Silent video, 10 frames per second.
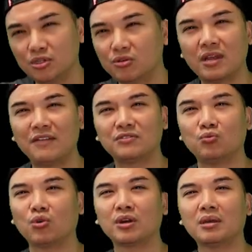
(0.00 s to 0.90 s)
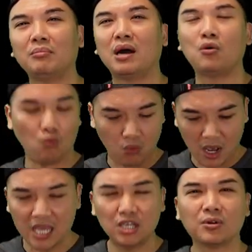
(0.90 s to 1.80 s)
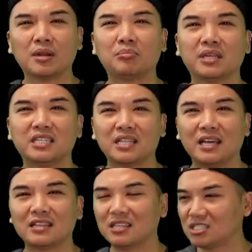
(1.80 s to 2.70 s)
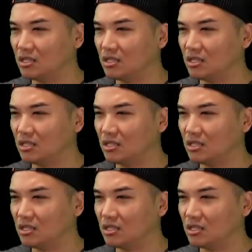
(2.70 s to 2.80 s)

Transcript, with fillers: You don't have to worry about why you're in a place like this,